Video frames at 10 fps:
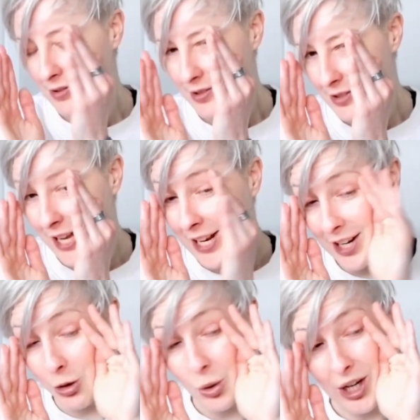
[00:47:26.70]
take a
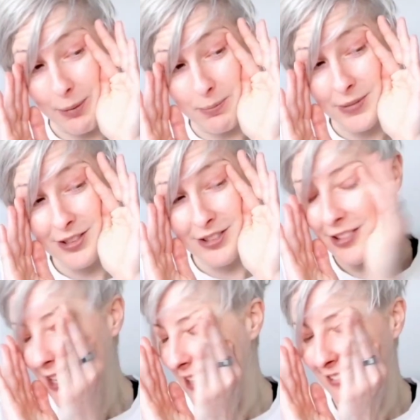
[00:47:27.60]
little glimpse,
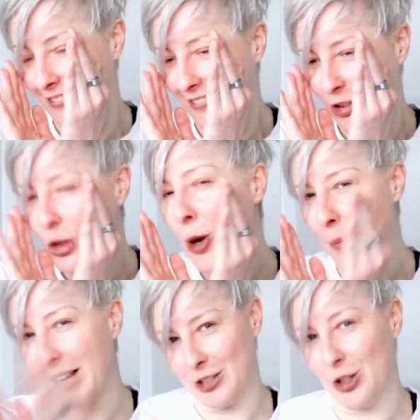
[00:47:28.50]
and you can go
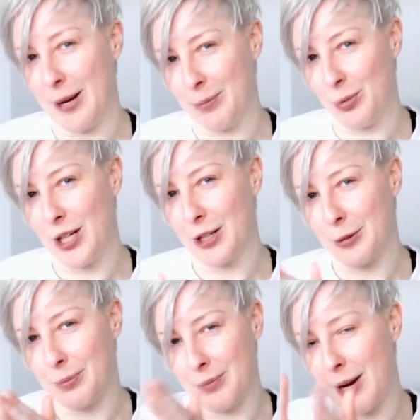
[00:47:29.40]
back to your
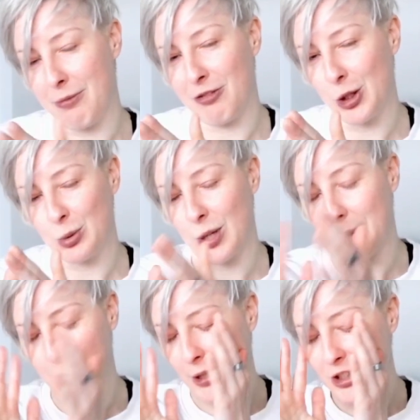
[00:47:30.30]
hyper-focus
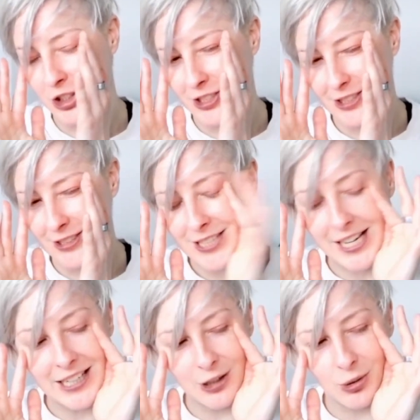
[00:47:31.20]
work, but just
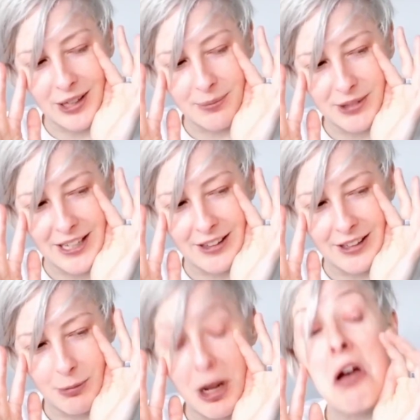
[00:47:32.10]
take a little glimpse now and
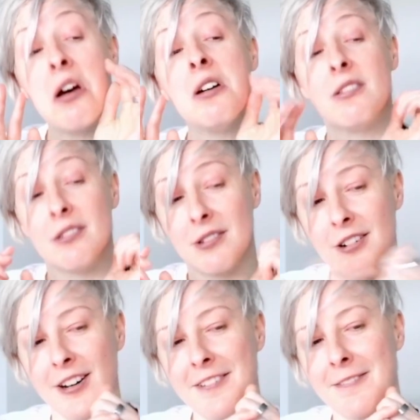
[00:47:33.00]
then, like, oh, all
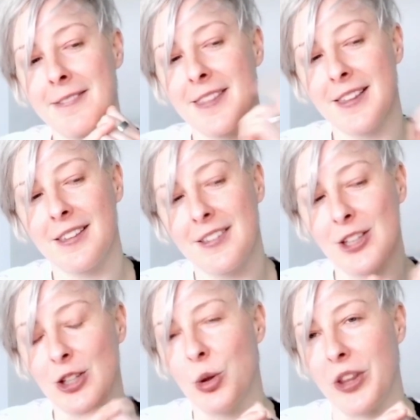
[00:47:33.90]
right,
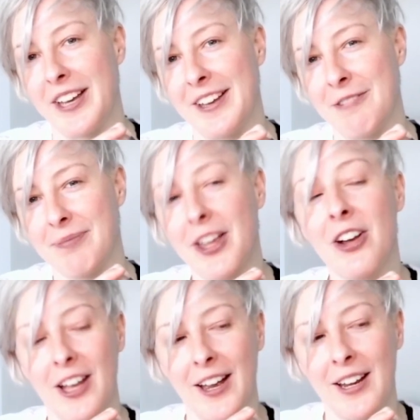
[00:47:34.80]
you're there,
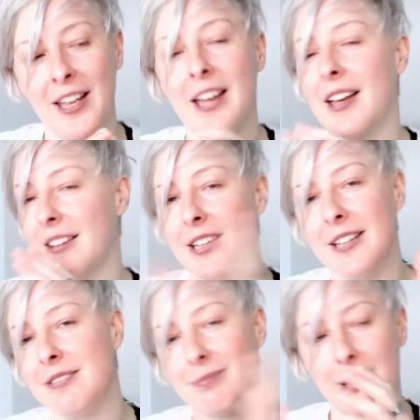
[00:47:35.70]
okay. And
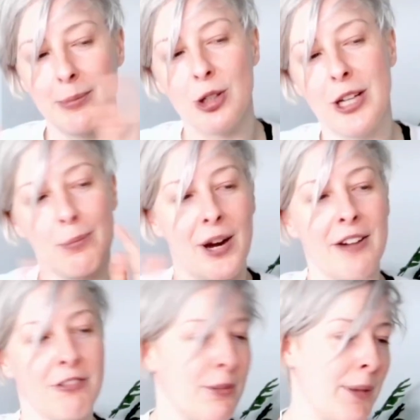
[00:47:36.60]
then maybe you get
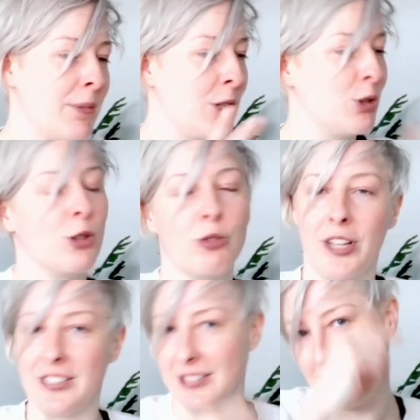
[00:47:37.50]
braver and maybe you do
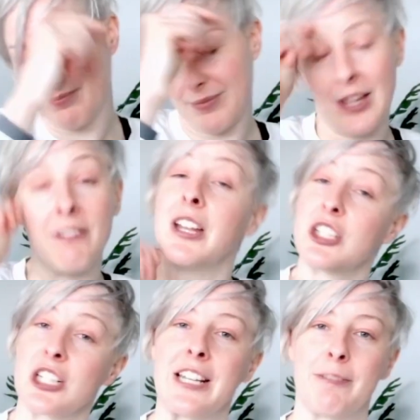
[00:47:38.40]
face it
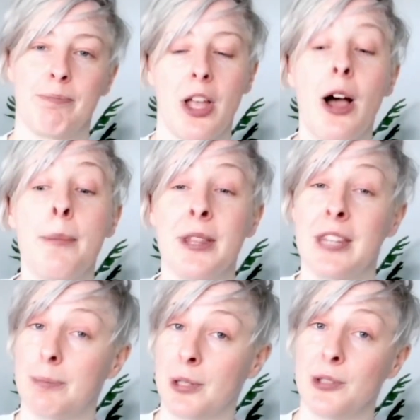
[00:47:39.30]
eventually. I'm in
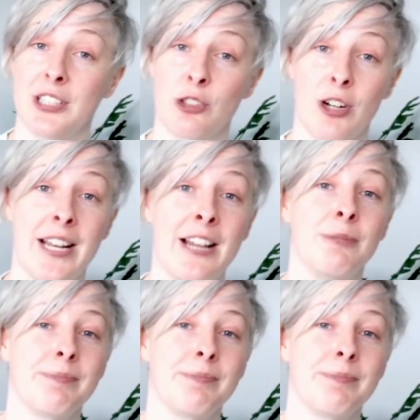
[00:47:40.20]
that process right now.